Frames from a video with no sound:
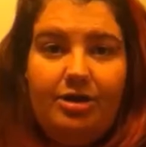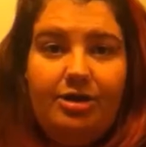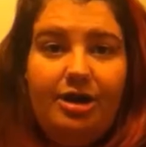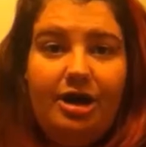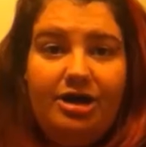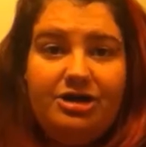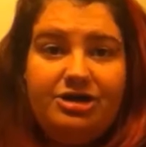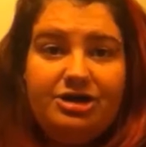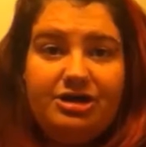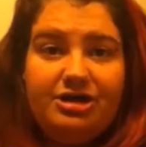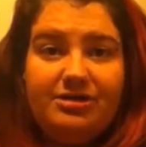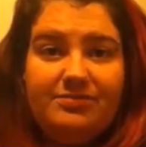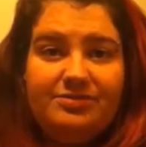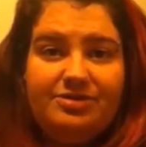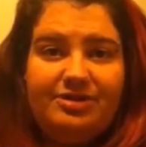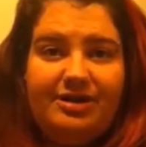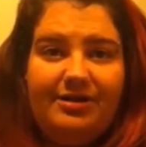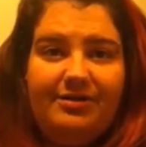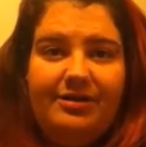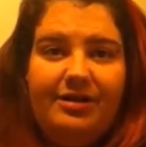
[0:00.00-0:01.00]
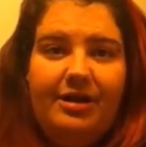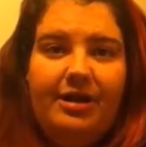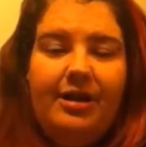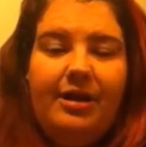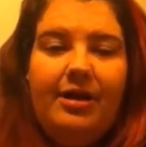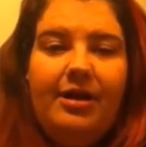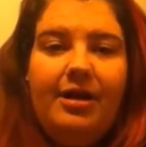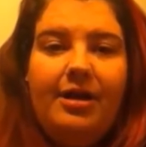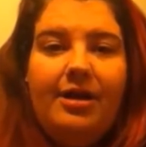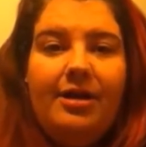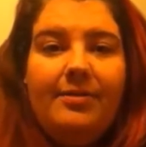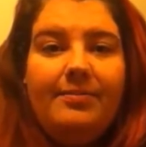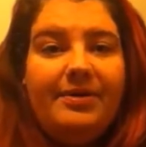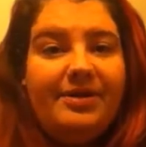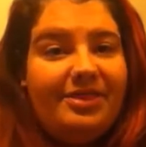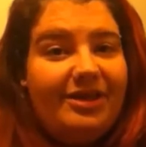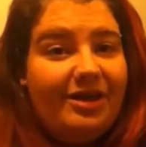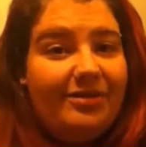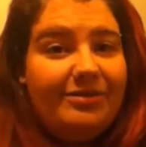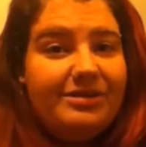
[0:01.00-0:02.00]
nausea comes around.
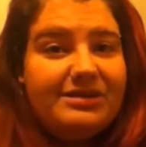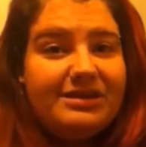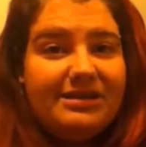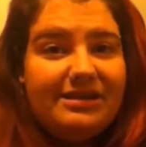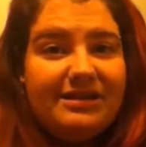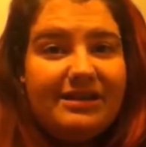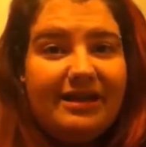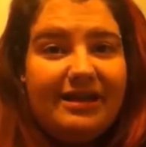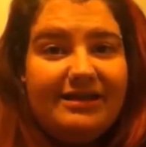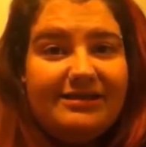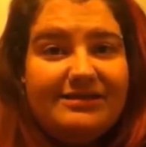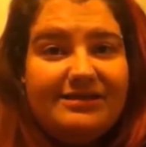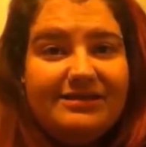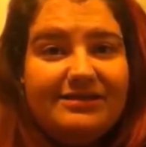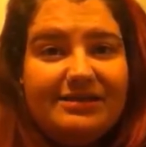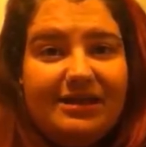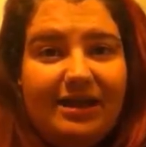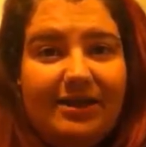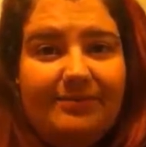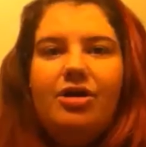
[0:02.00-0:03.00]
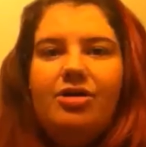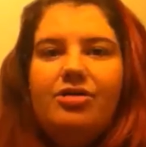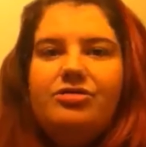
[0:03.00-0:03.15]
But that wasn't the case this time.